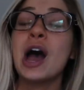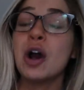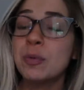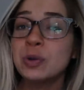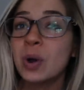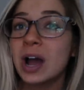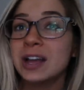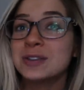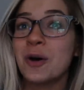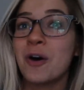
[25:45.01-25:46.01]
I hope you
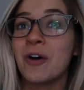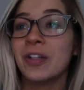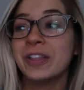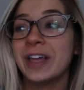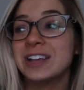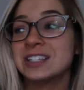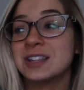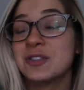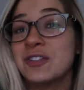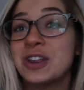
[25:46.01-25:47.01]
guys all liked
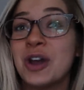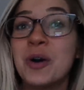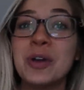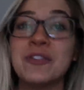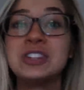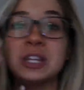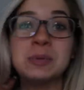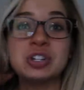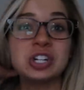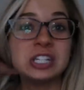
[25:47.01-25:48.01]
this video. If you did,
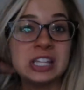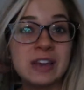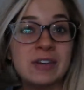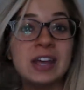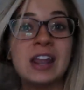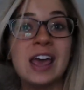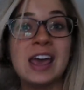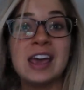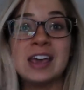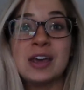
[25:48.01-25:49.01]
be sure to give it
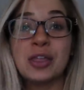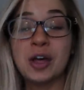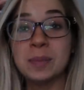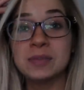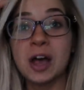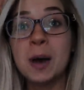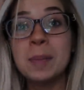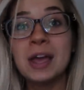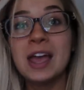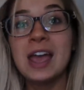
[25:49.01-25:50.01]
a thumbs
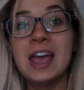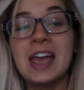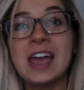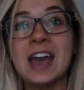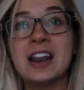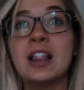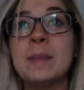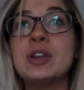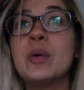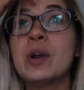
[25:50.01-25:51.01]
up and let
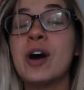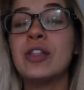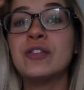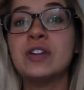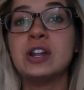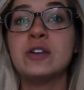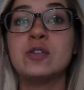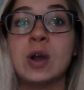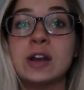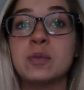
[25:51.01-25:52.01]
me know what other
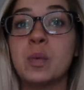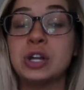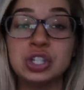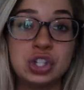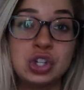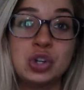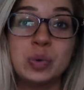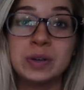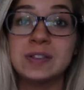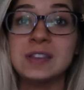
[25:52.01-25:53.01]
videos you guys want
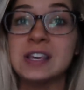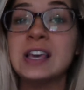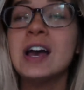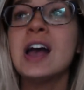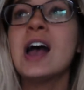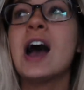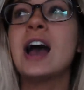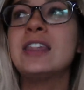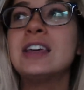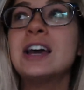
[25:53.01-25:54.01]
to see.
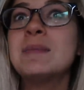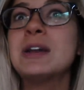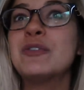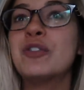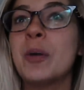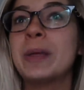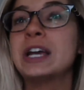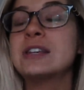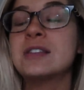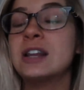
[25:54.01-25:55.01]
I think I might film
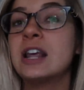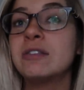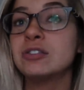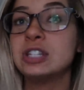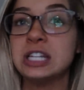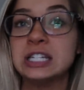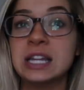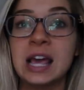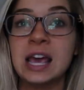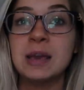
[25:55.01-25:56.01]
like a Sunday routine
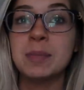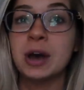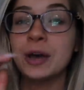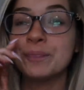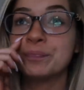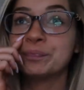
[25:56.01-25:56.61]
today, but